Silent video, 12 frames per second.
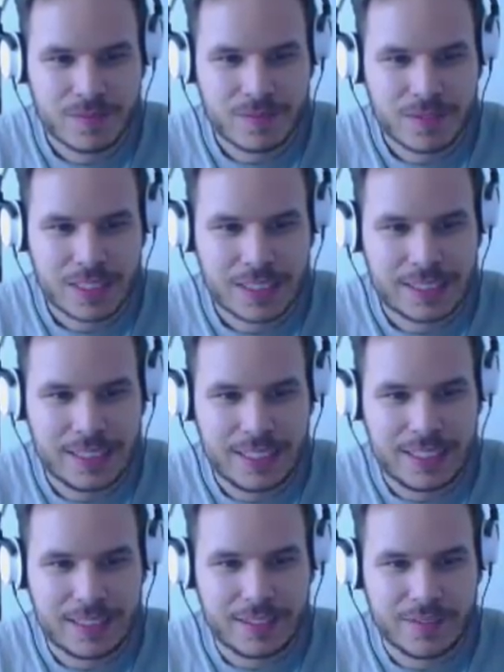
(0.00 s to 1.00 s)
Let's get
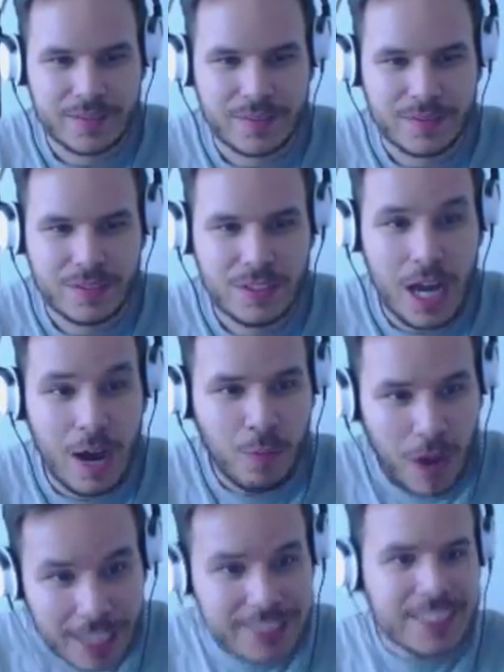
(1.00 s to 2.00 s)
it. No,
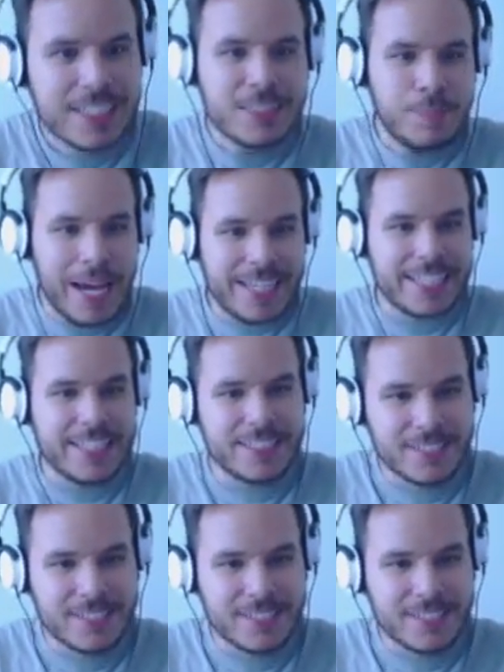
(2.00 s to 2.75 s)
what? Spanky!